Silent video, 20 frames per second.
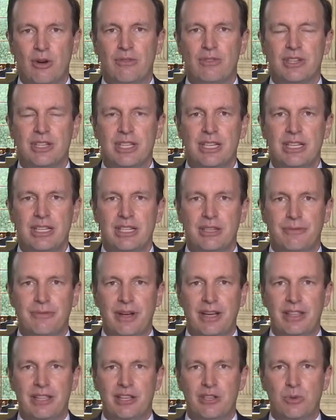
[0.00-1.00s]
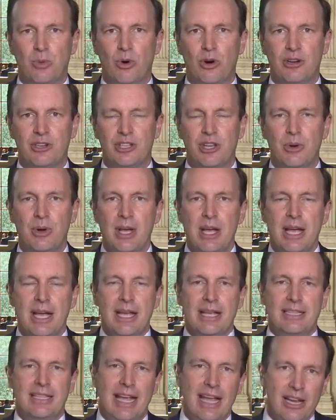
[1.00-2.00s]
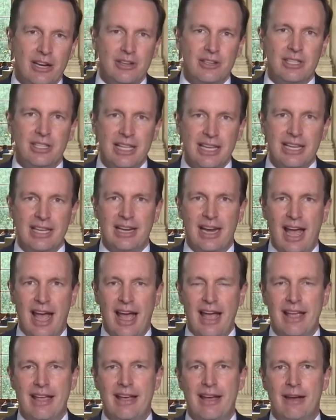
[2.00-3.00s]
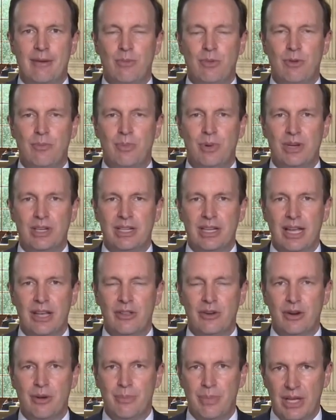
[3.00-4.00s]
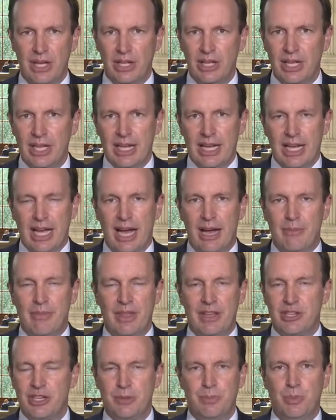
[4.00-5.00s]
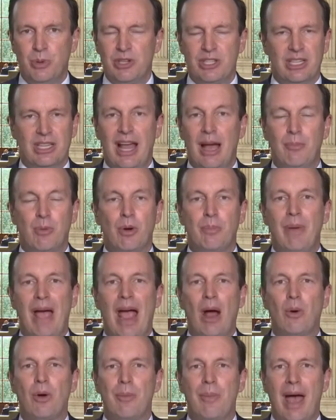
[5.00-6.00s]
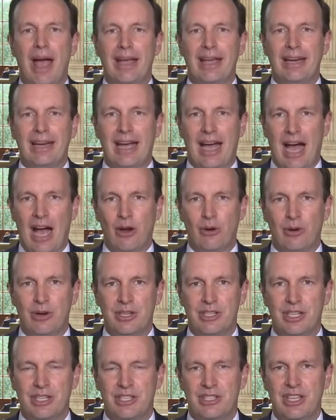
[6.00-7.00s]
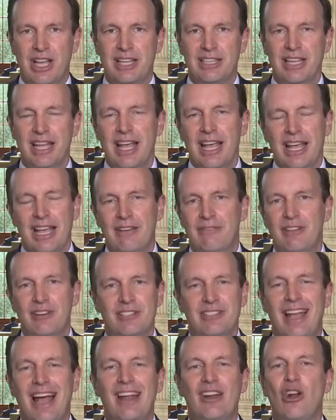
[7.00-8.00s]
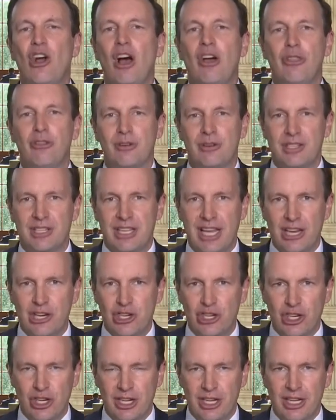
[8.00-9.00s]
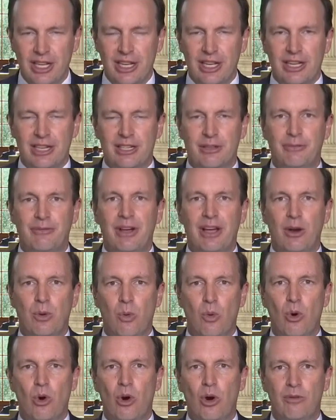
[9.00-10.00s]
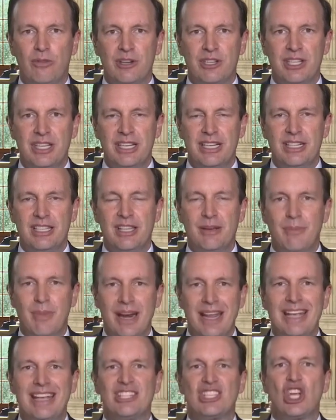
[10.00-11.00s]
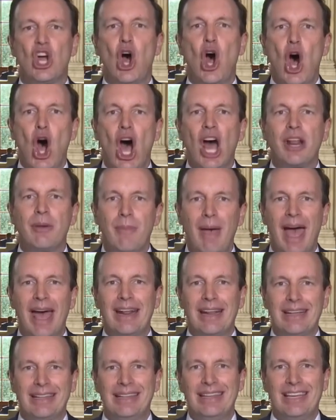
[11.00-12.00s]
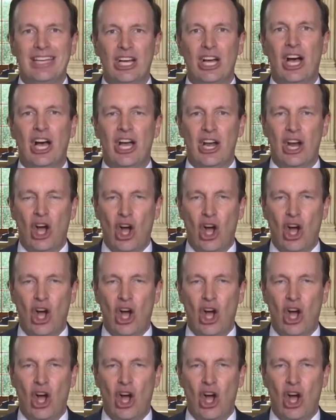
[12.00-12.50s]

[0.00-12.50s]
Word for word: overseas to fight these wars. So Sanders, Lee, and I, um, we put together a bill um, that just puts a lot more power back in Congress. It says if there's not an authorization to fight a war overseas, the money gets automatically cut